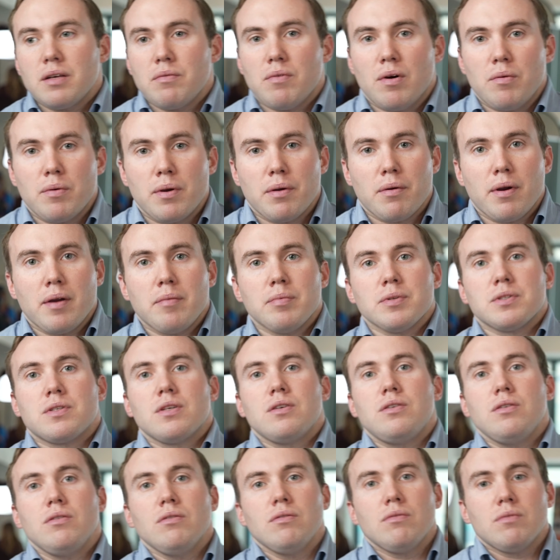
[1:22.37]
what we were able to
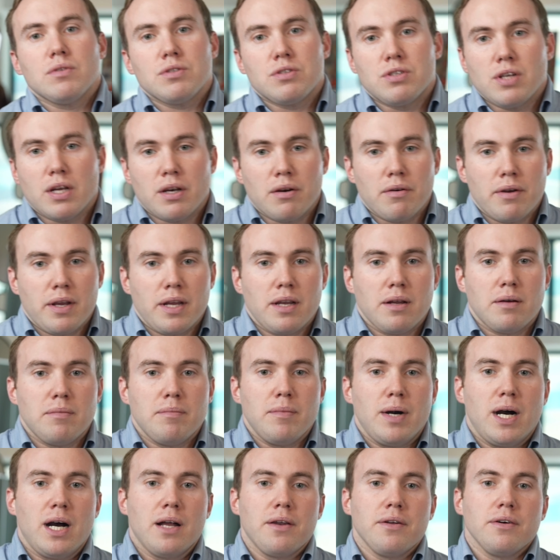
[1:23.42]
do was generate a
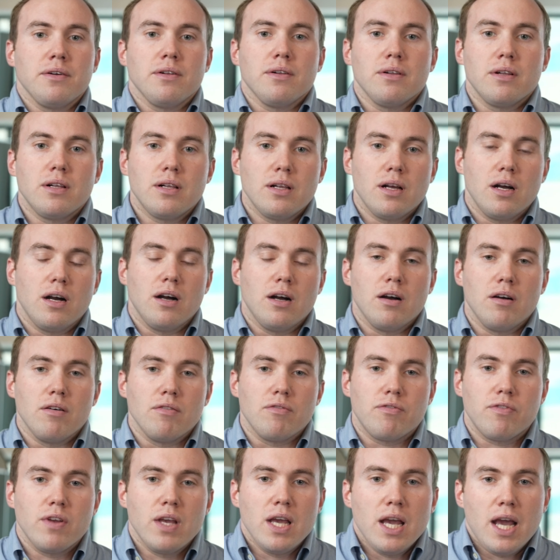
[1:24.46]
model
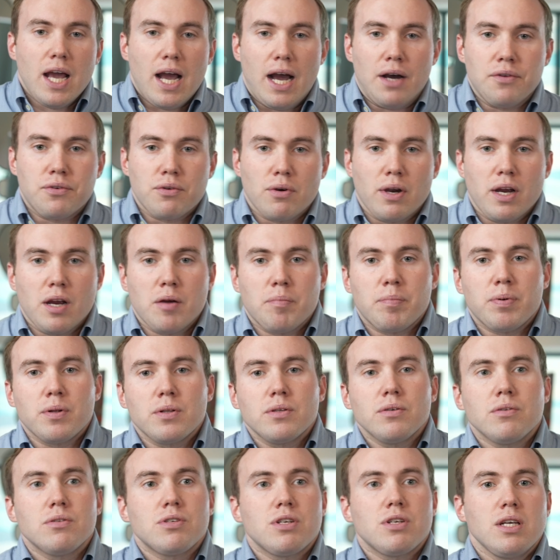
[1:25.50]
of outdoor air
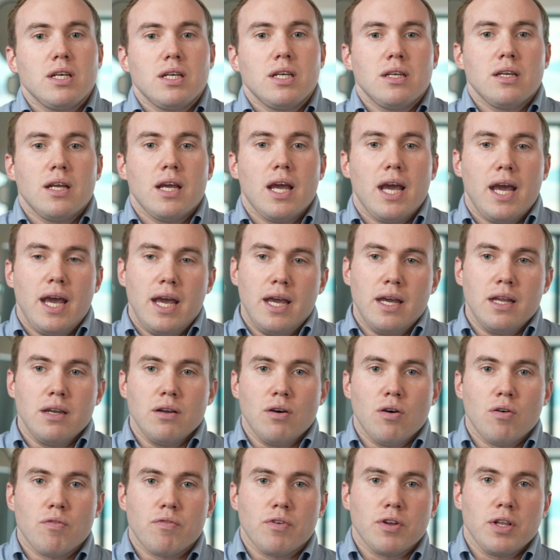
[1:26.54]
pollution and
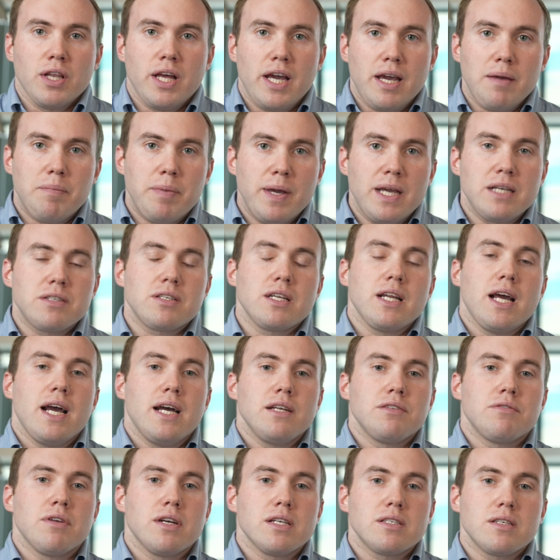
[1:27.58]
overlay patient
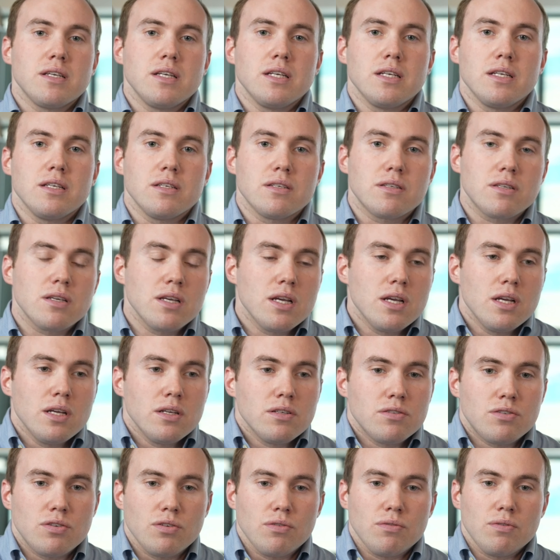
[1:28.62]
addresses
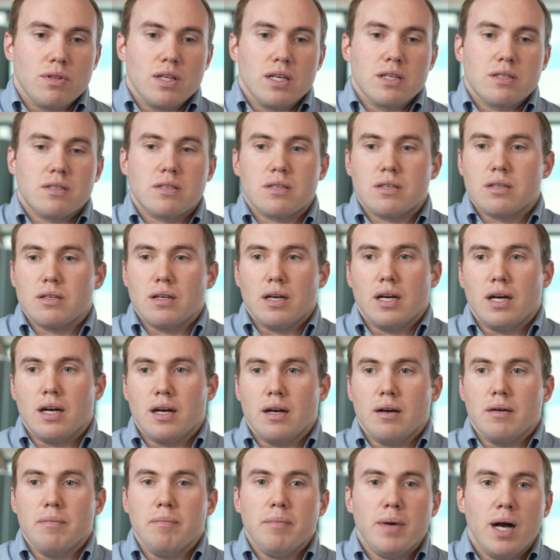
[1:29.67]
to this
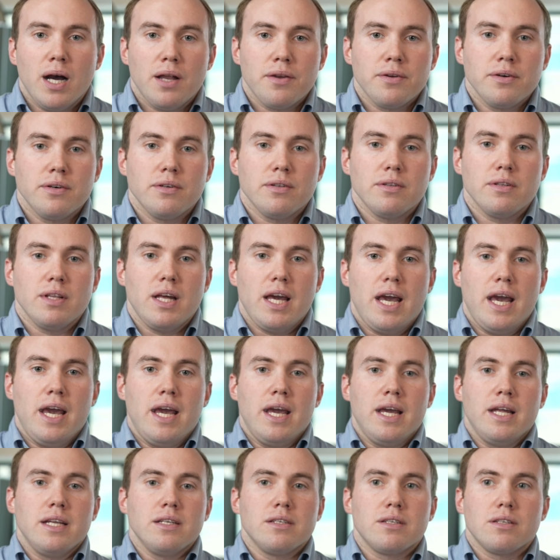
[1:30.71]
model
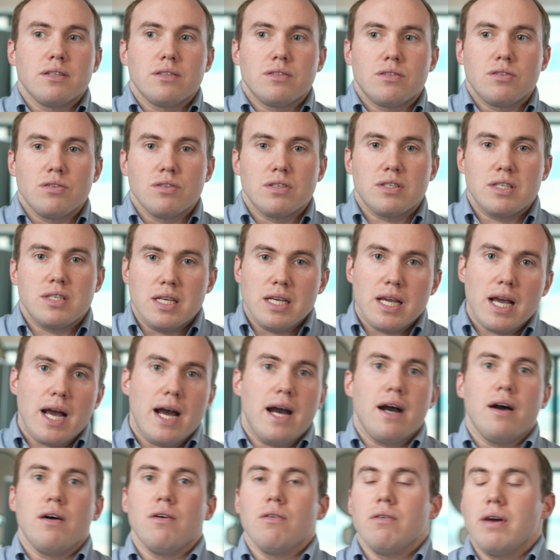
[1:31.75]
and to see
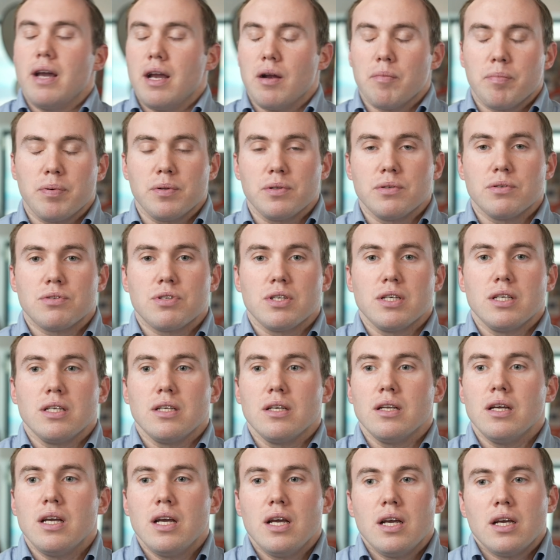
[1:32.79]
how air
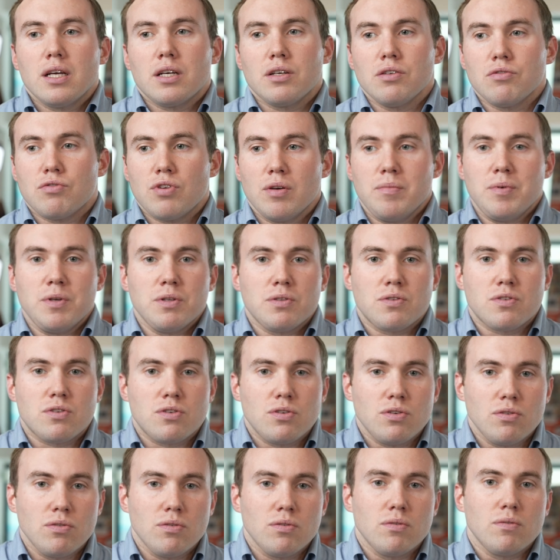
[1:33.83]
pollution contributes
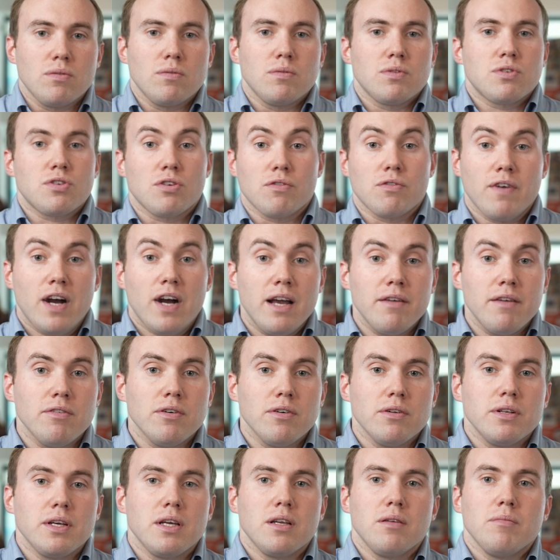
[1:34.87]
to
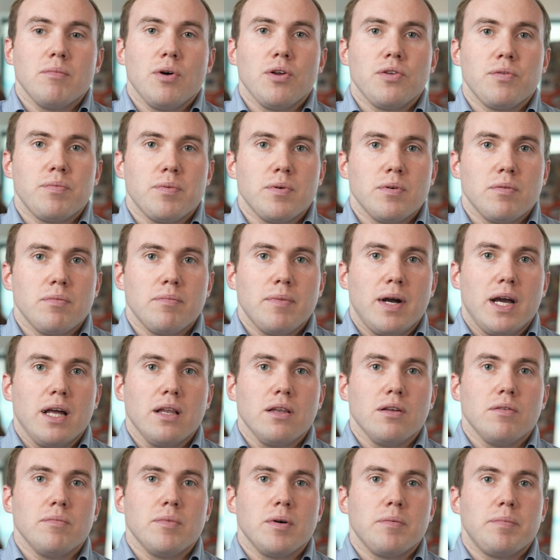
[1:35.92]
survival in multiple
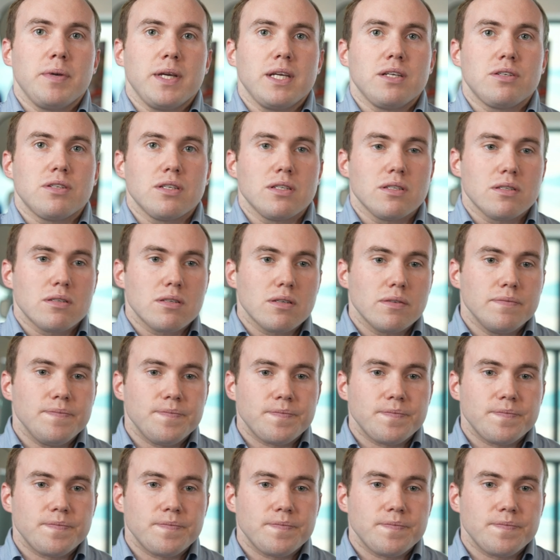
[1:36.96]
myeloma patients.